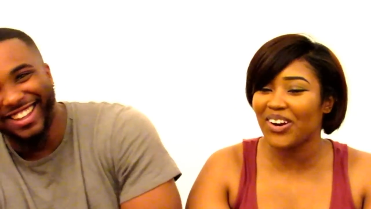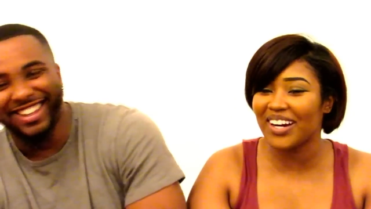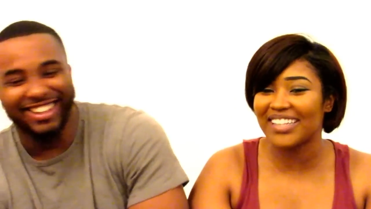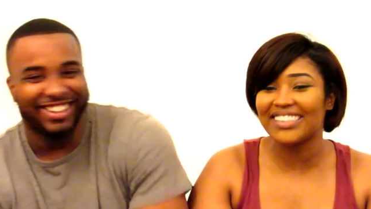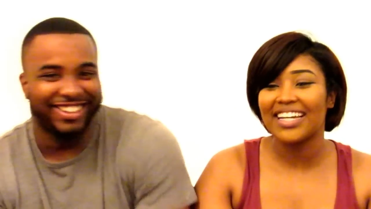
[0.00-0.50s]

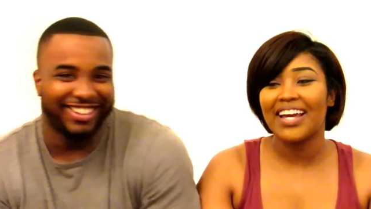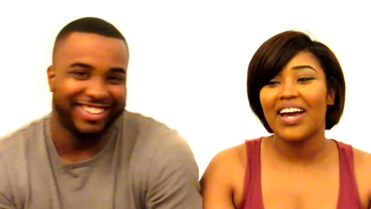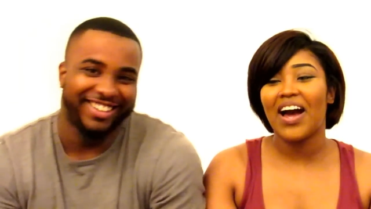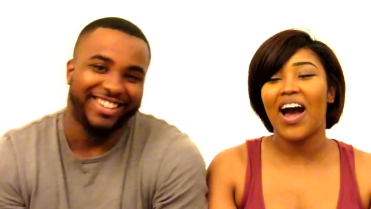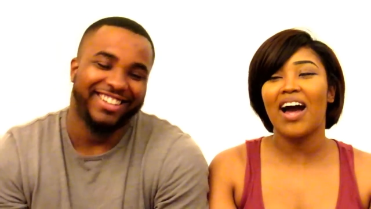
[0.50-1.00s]
Speaker 1: insurance.
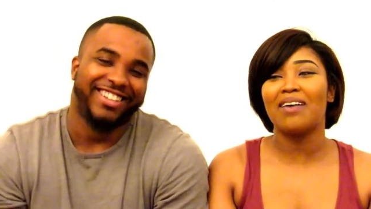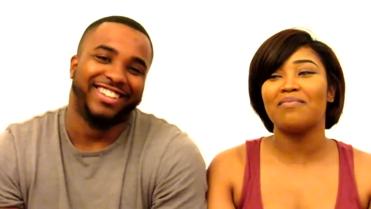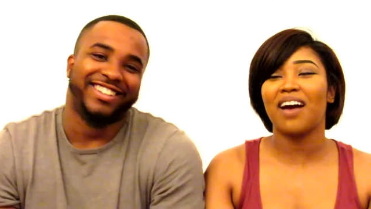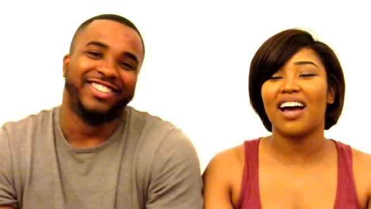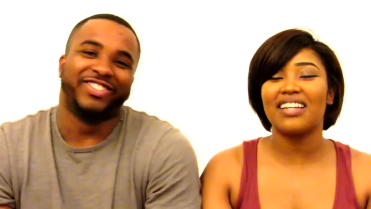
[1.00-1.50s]

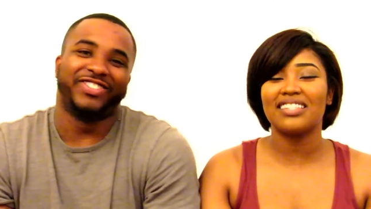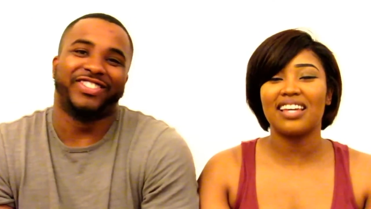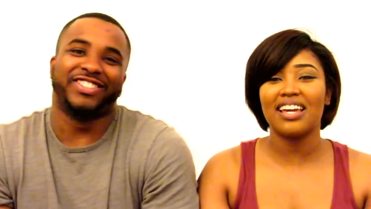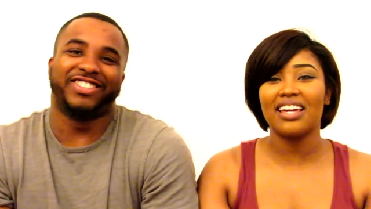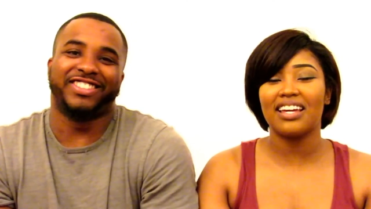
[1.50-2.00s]
Um, I
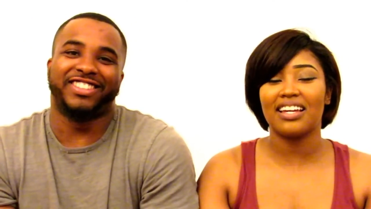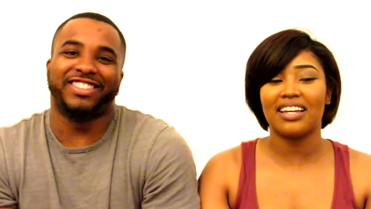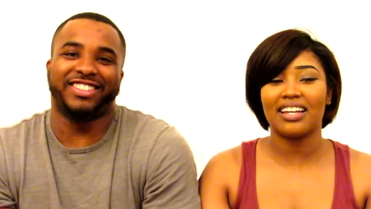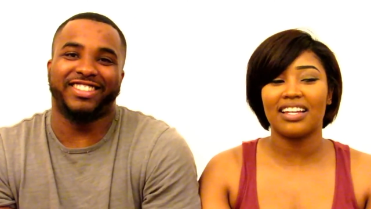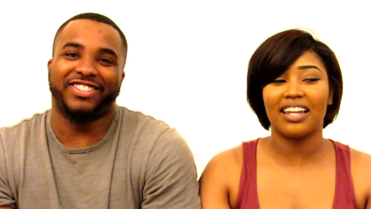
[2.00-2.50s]
say
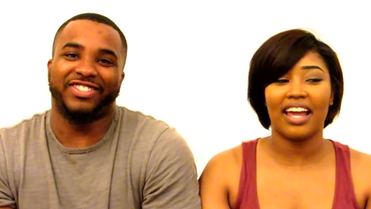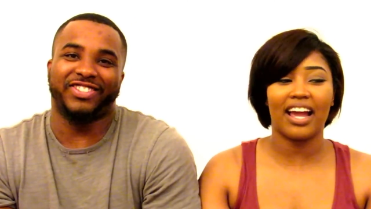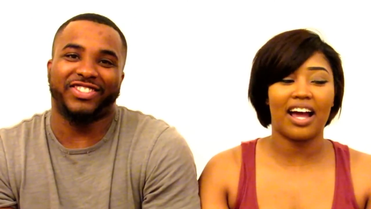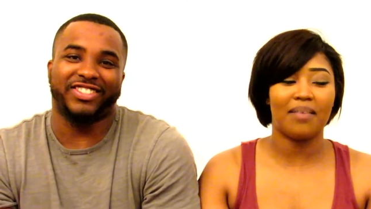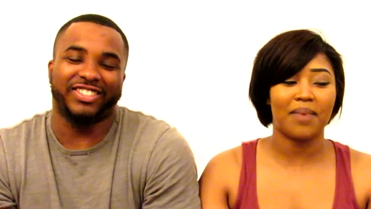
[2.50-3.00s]

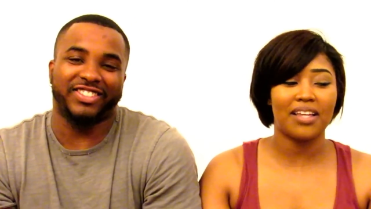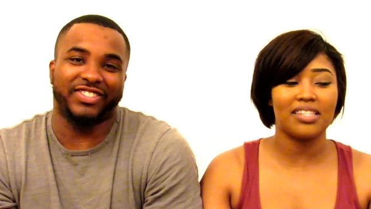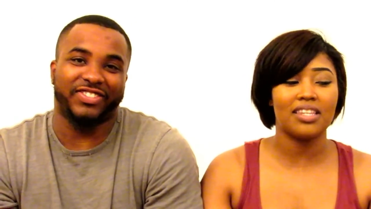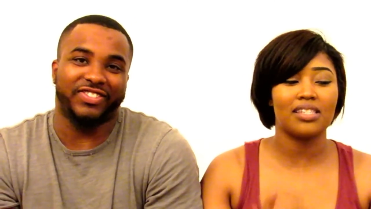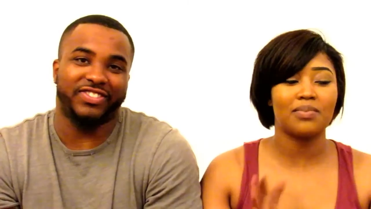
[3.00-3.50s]
like um, I
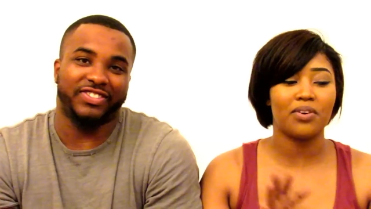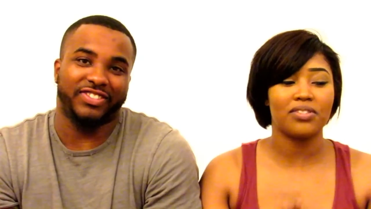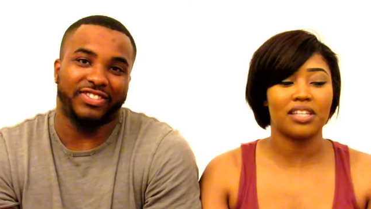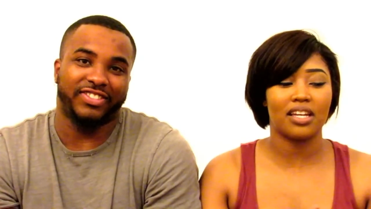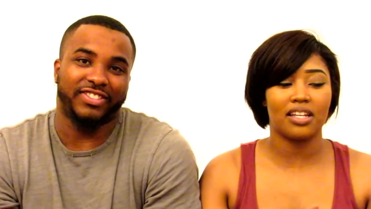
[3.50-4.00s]
see this
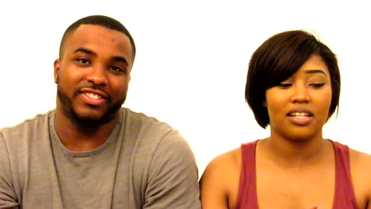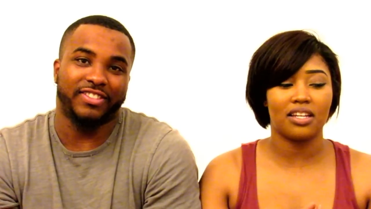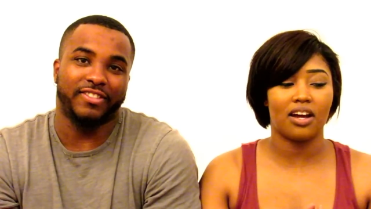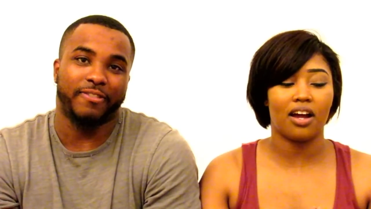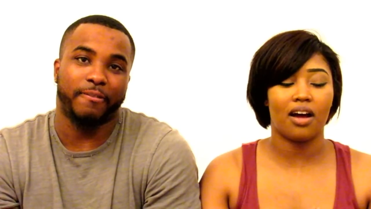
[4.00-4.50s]
most
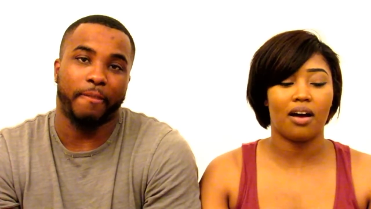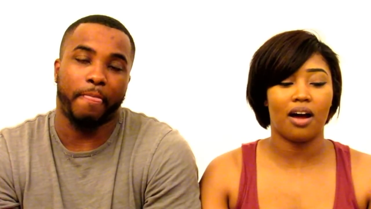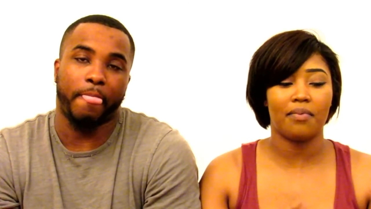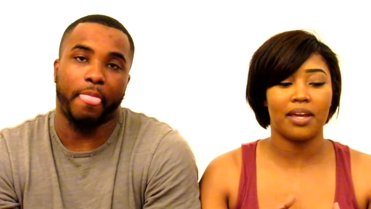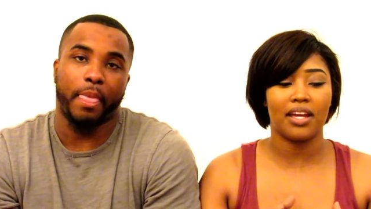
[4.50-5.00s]
in young
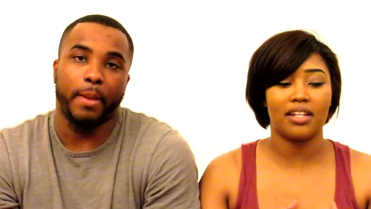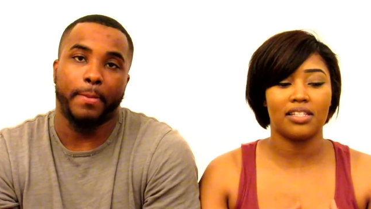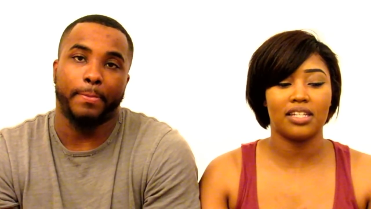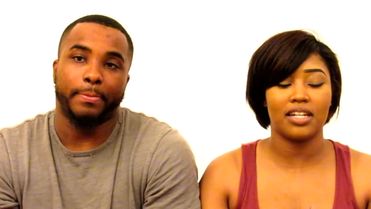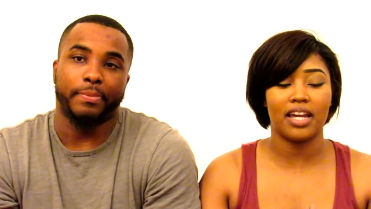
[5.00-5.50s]
um,
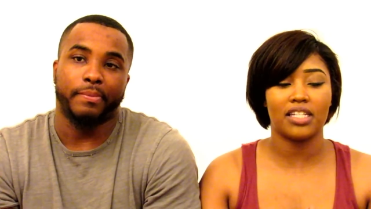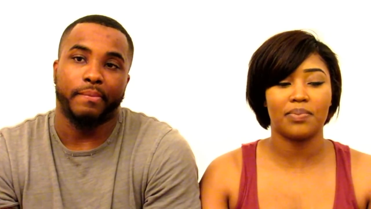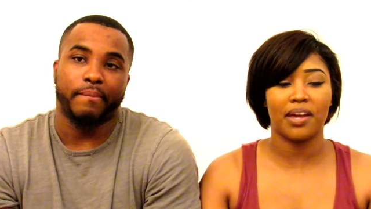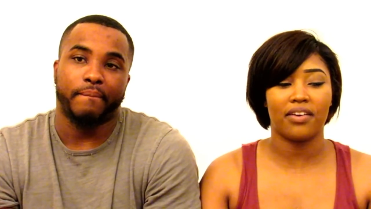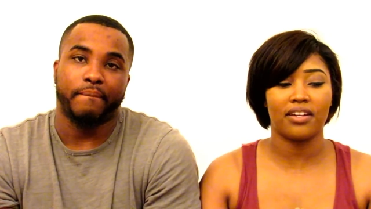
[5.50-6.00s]
in teenage
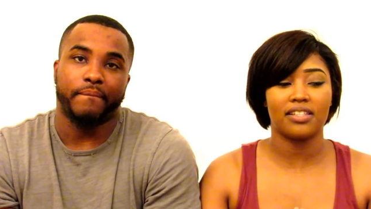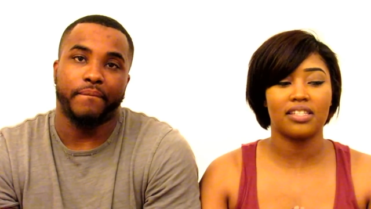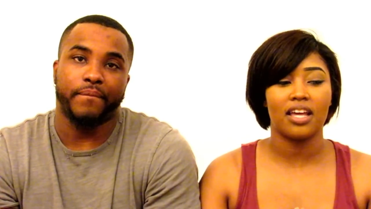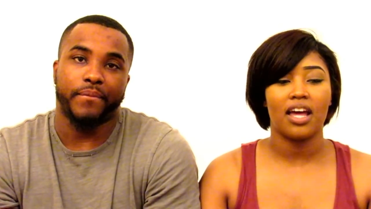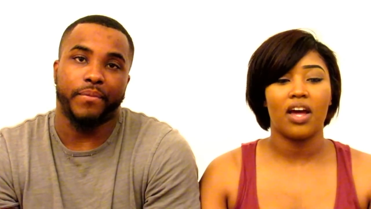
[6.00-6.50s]
parents
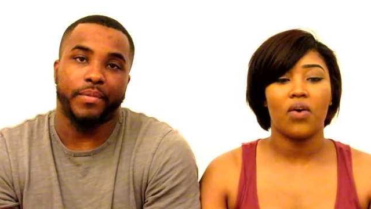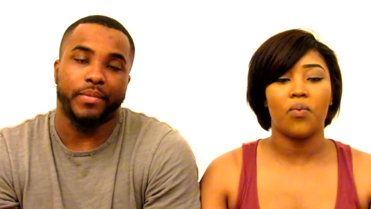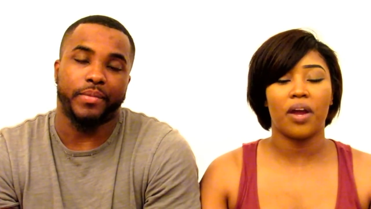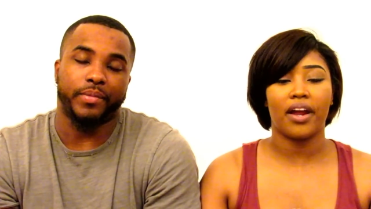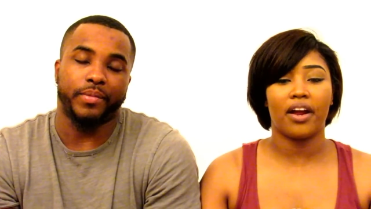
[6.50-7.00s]

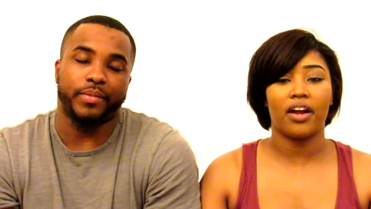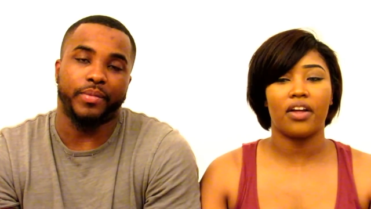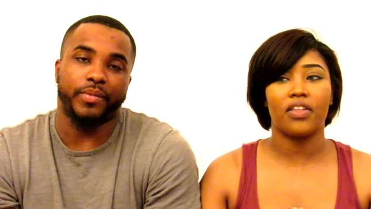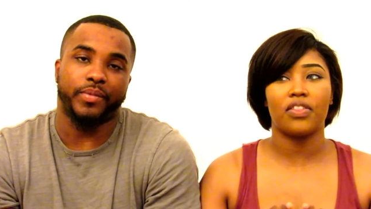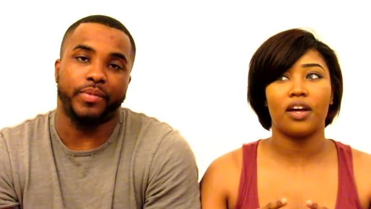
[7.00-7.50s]
where
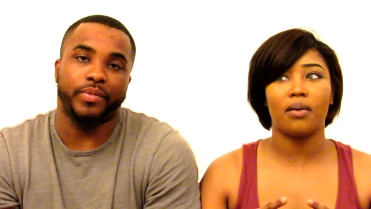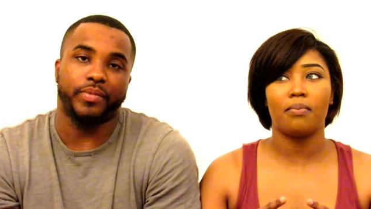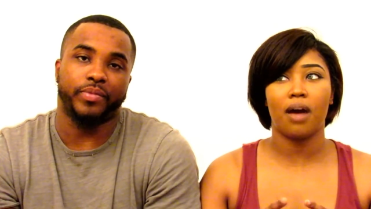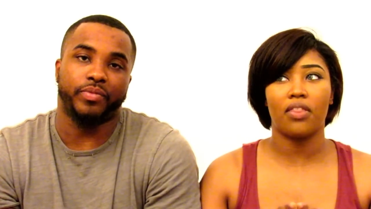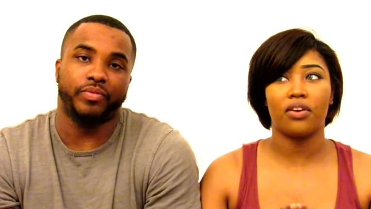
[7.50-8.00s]
the
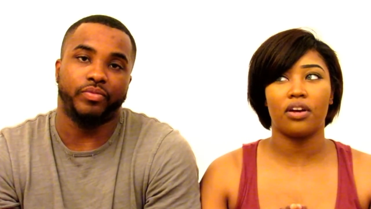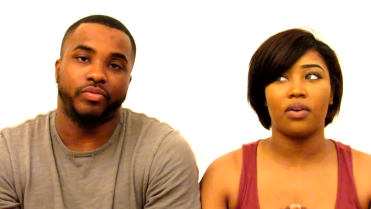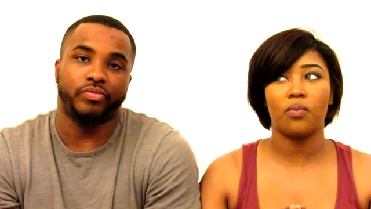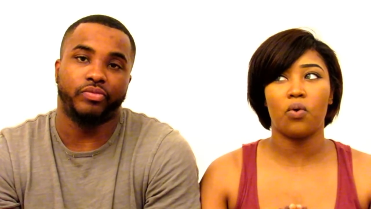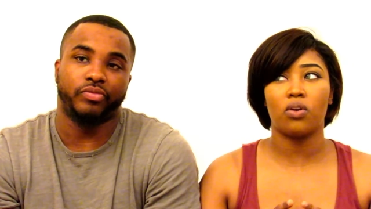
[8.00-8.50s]
mother
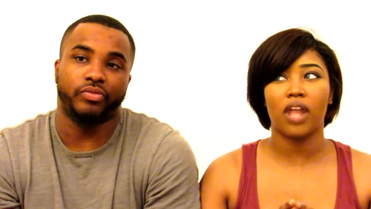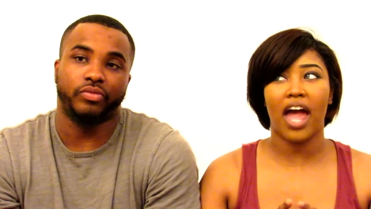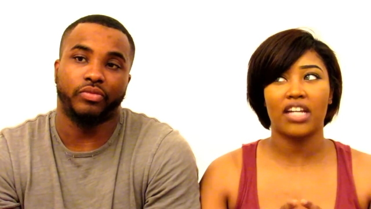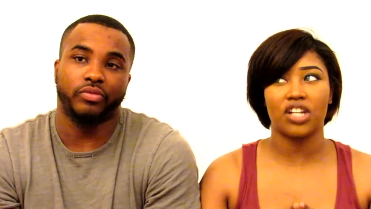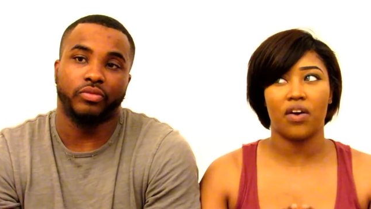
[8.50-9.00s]
will
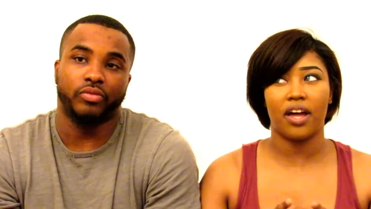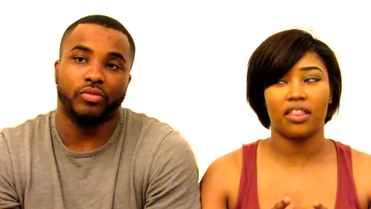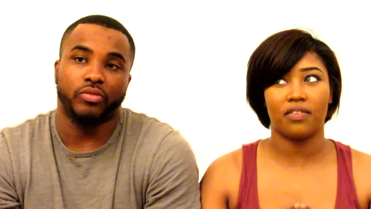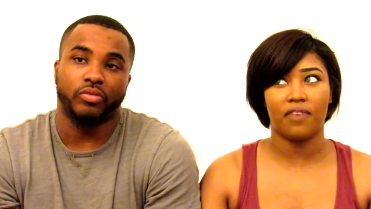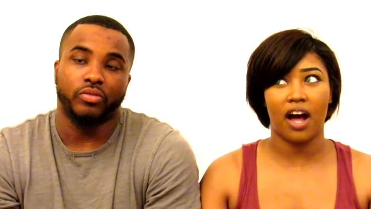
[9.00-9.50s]
lash out
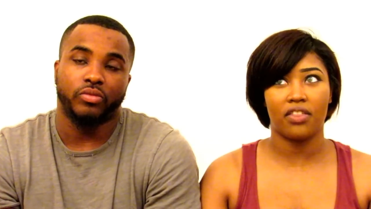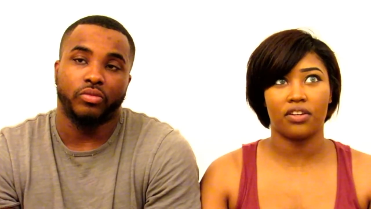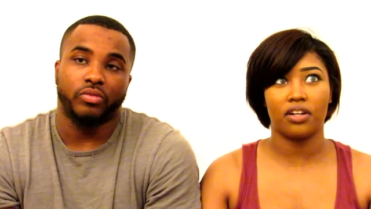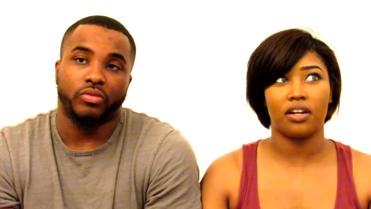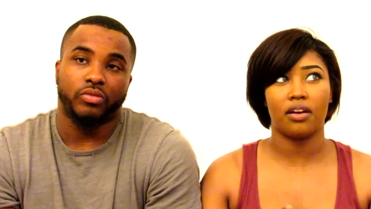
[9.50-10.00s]
at the
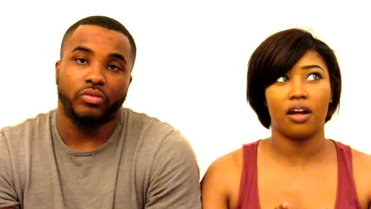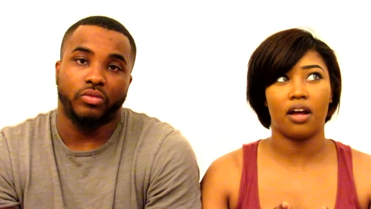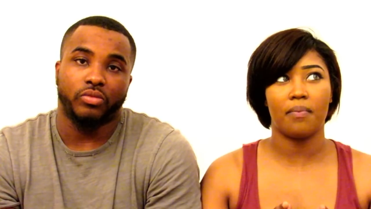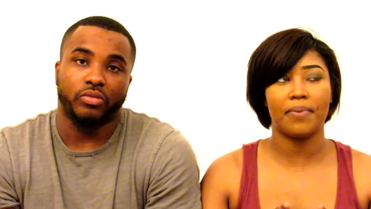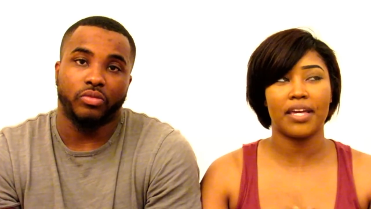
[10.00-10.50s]
father
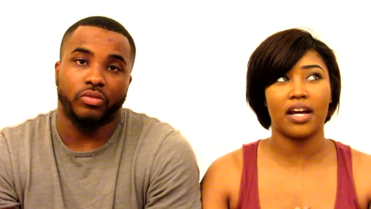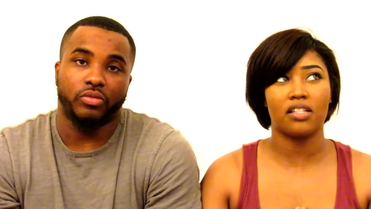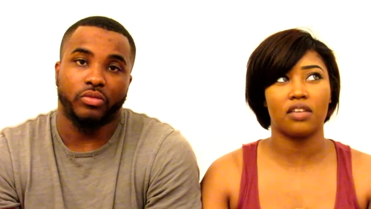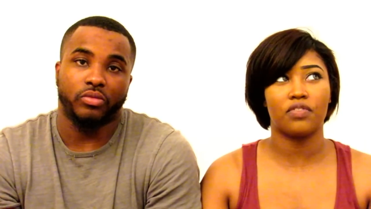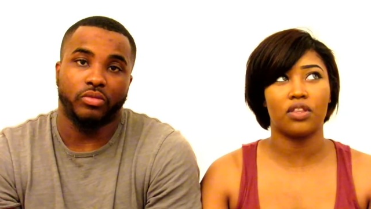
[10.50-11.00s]

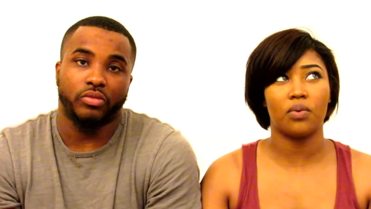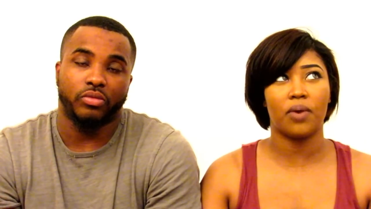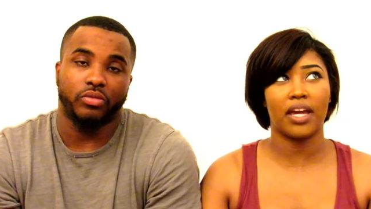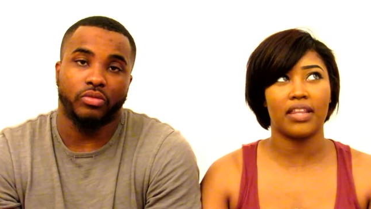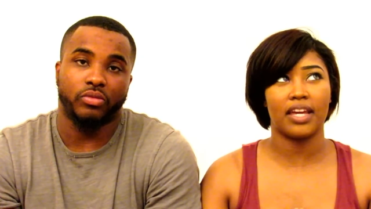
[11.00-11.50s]
because of the
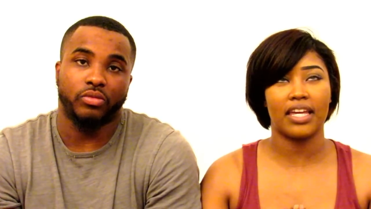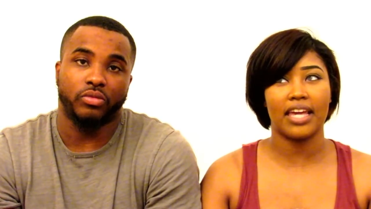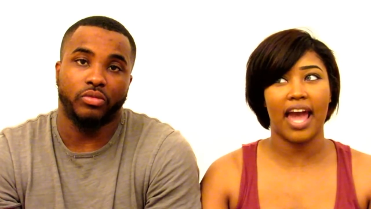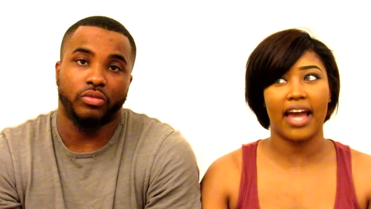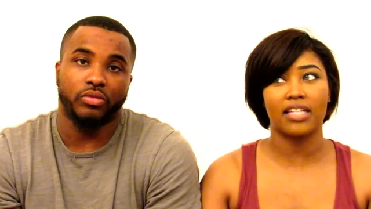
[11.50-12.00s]
way that
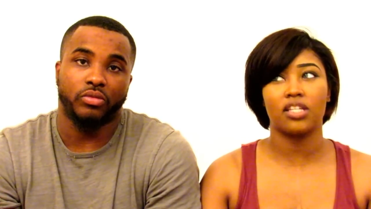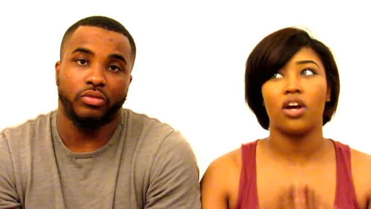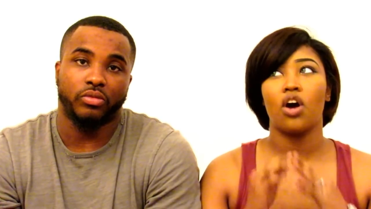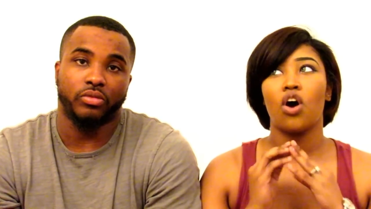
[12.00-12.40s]
he acts.